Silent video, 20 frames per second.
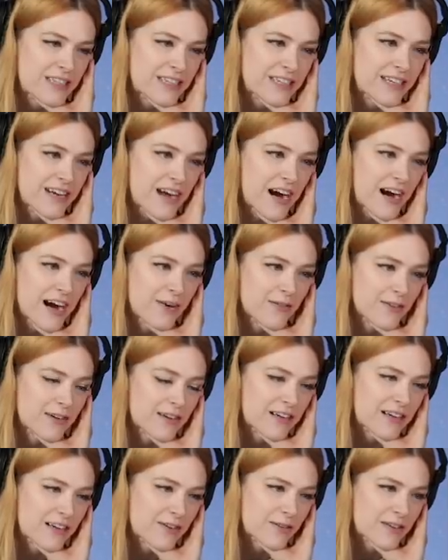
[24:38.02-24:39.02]
did not
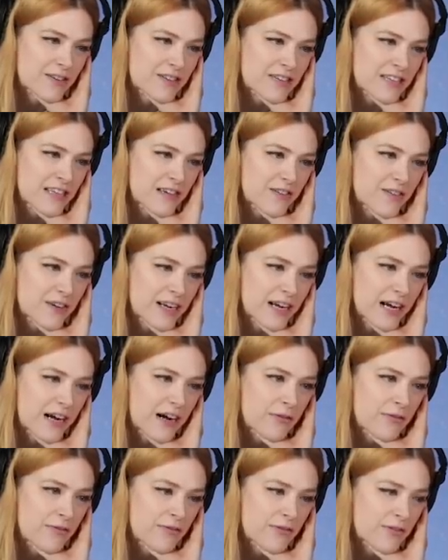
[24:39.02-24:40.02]
receive
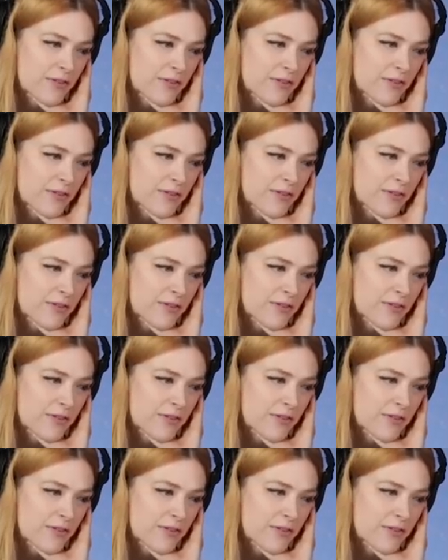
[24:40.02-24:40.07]
enough.